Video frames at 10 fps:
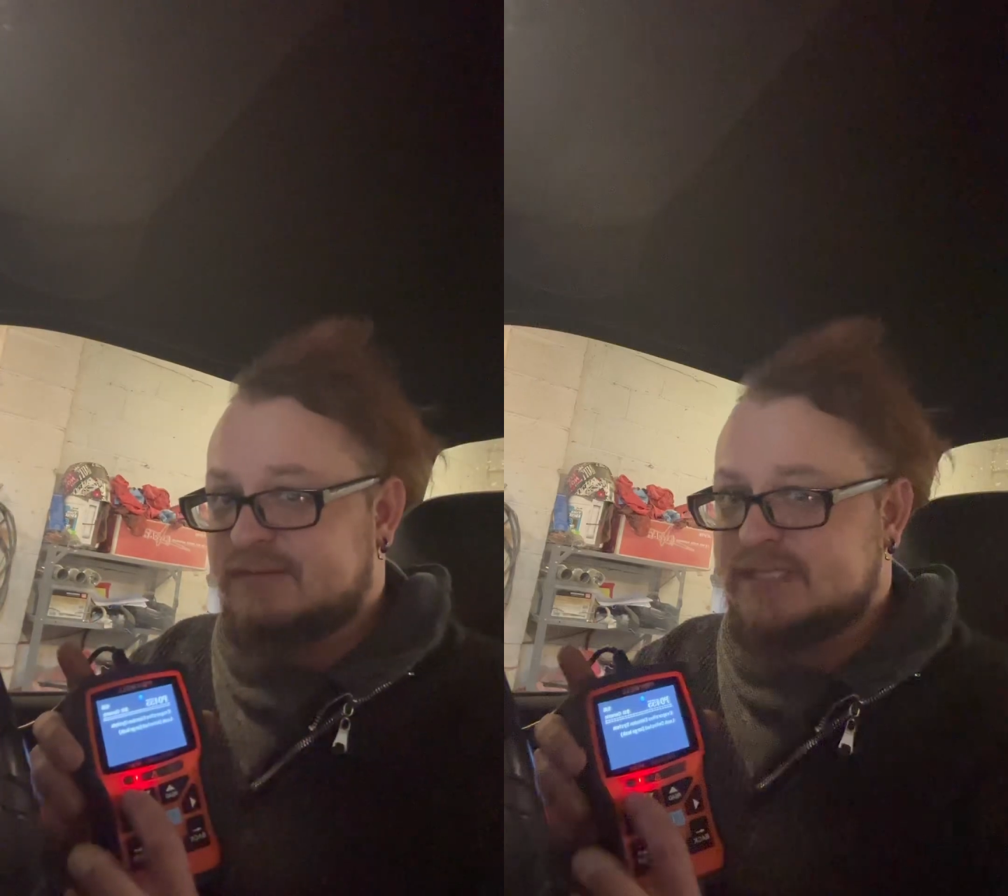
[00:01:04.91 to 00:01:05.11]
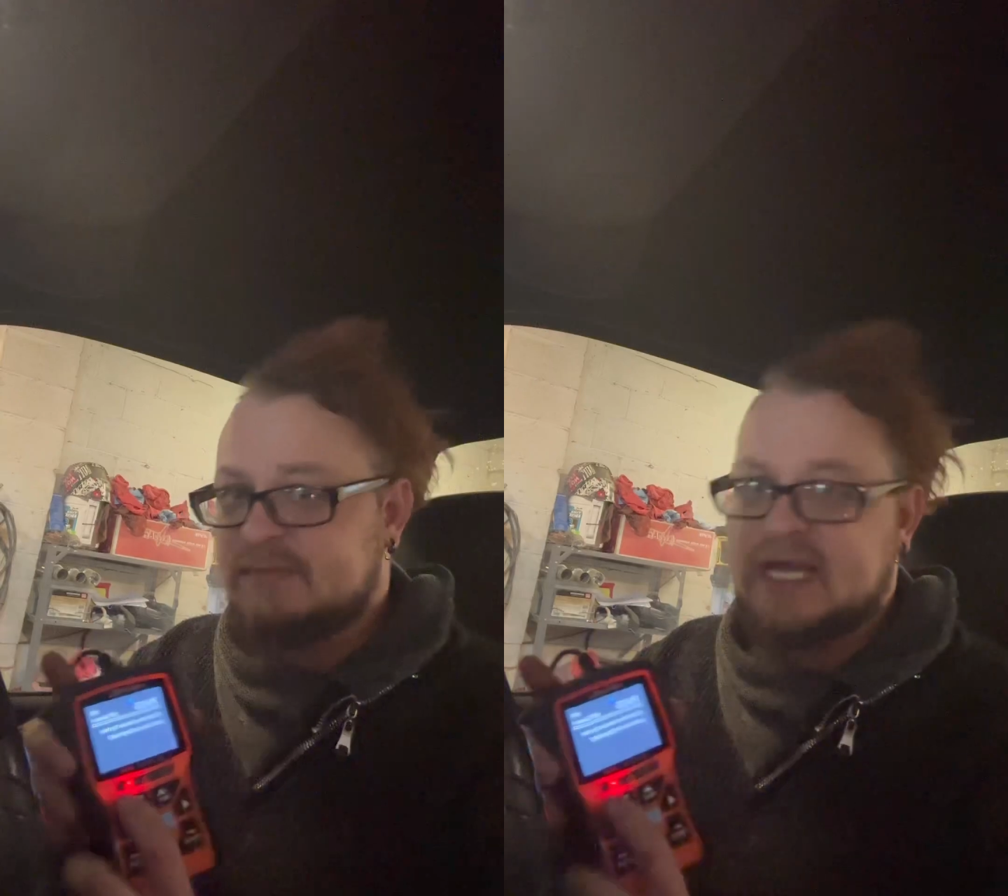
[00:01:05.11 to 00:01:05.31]

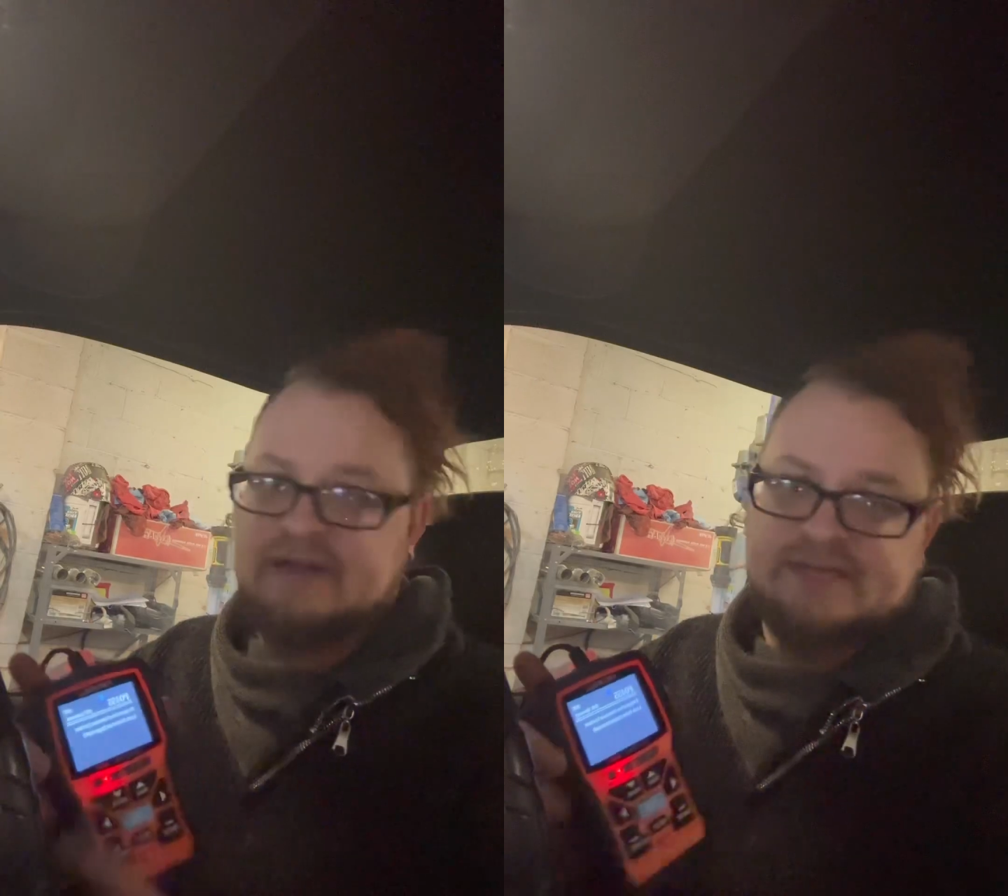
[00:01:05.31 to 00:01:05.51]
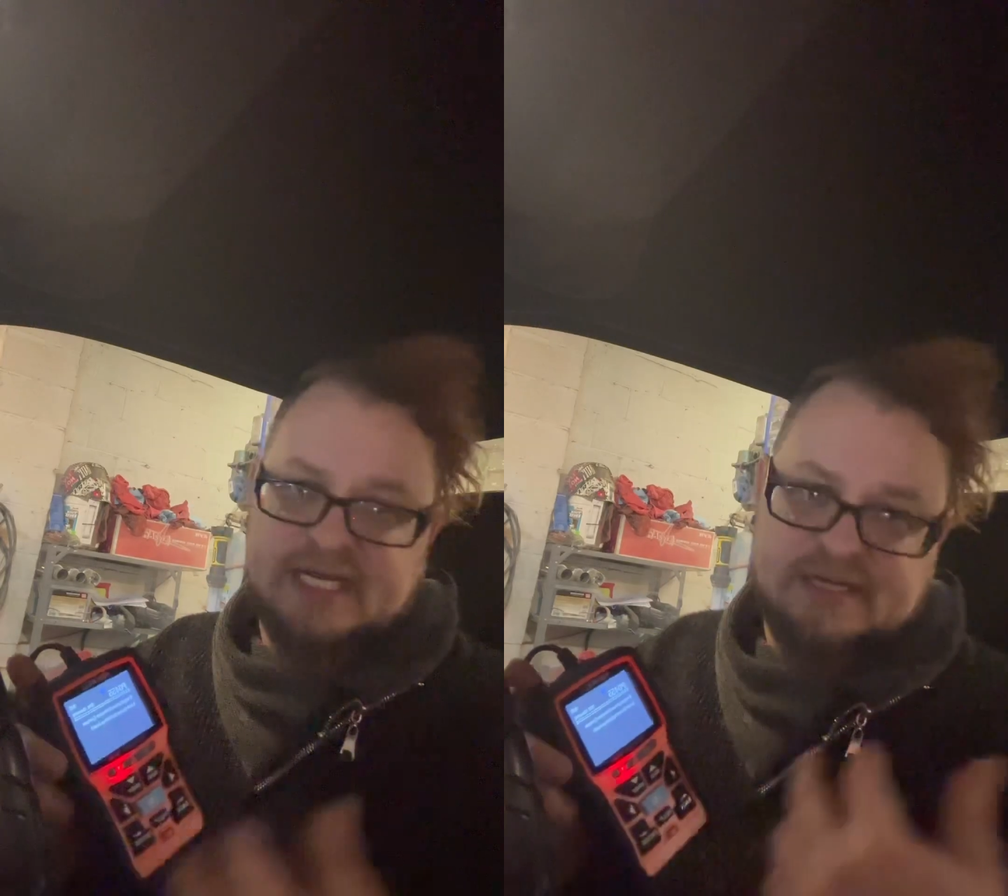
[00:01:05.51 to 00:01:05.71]
with some
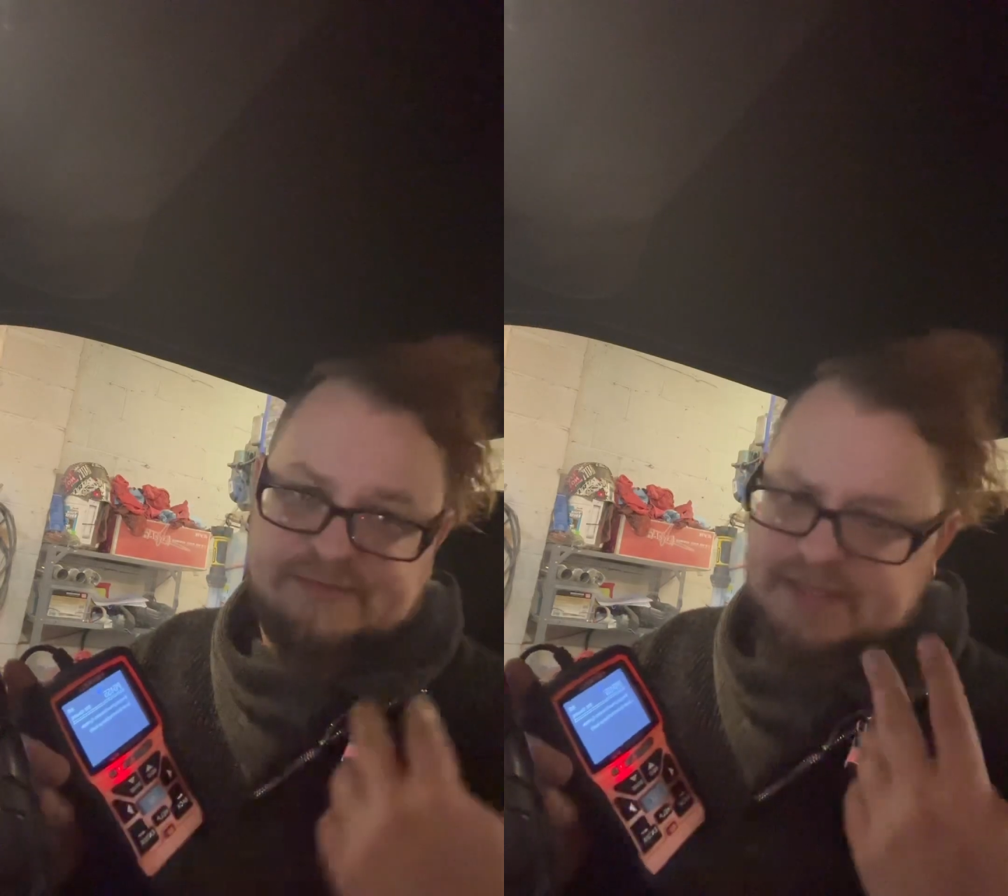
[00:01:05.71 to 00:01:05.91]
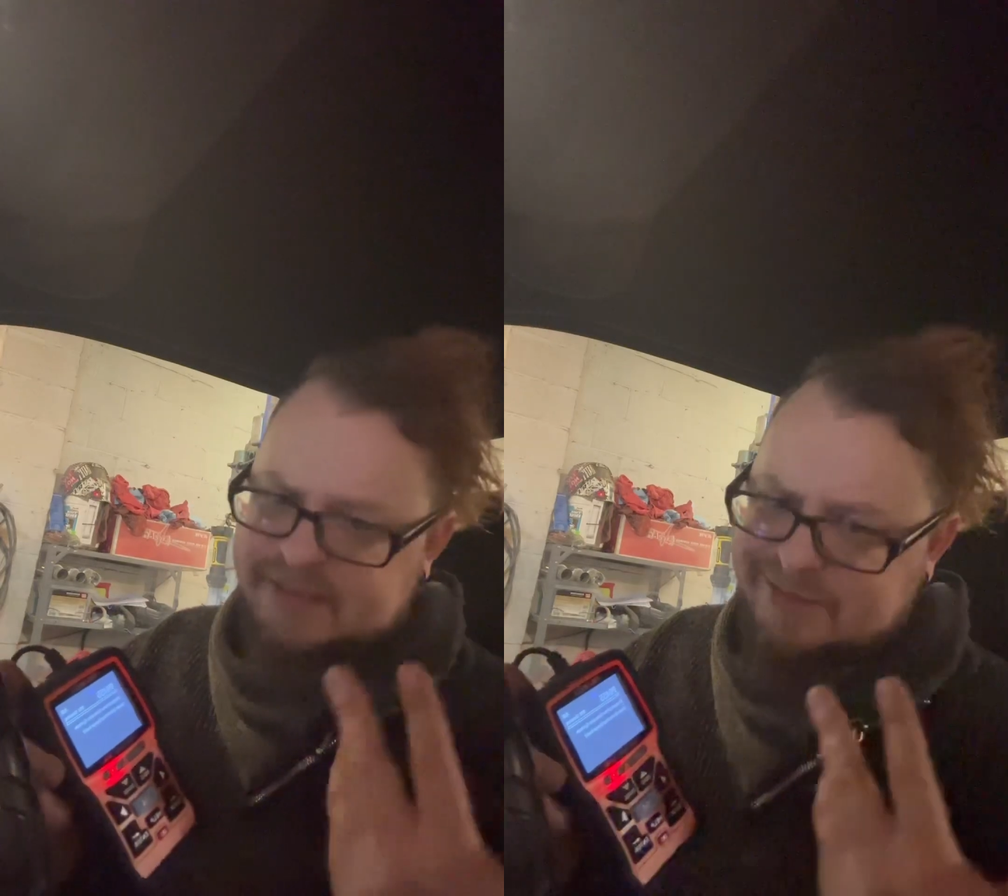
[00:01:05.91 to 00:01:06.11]
live data if you're going to